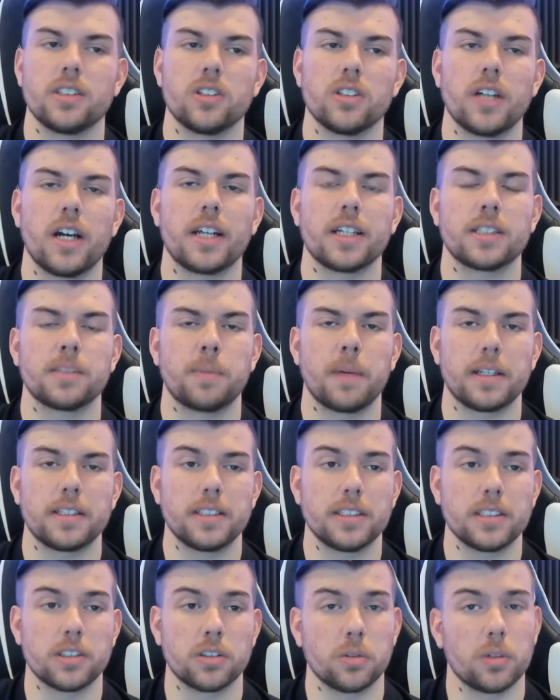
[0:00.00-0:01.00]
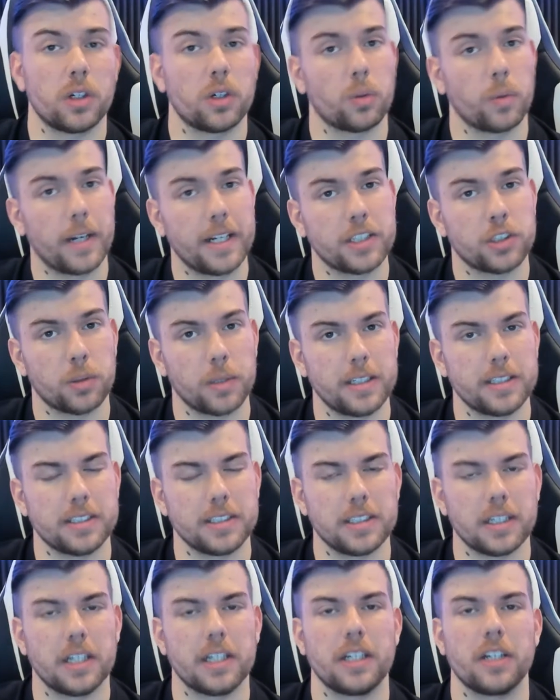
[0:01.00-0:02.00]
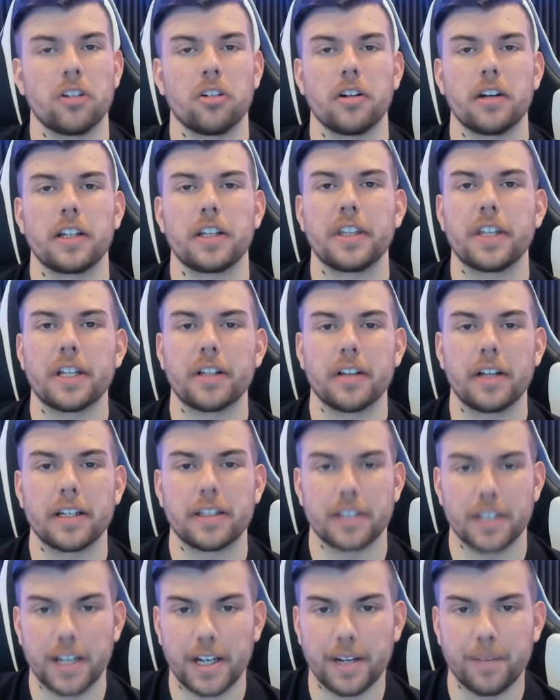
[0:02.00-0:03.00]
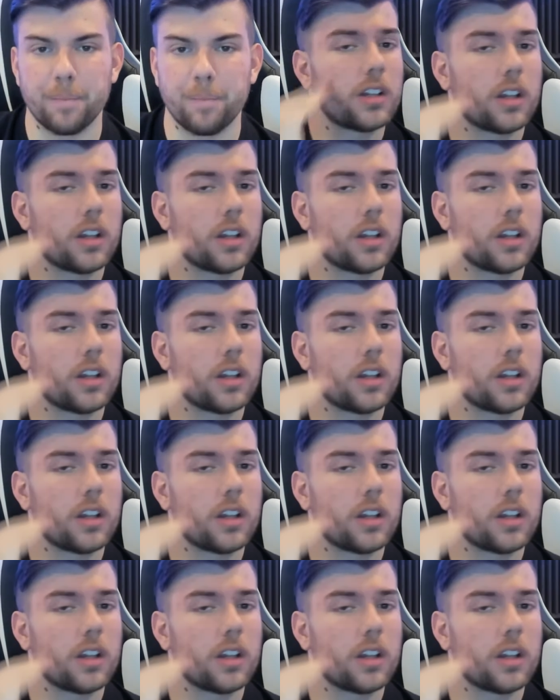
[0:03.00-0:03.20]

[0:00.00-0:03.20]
You're not expecting to run ray tracing on it or anything like that.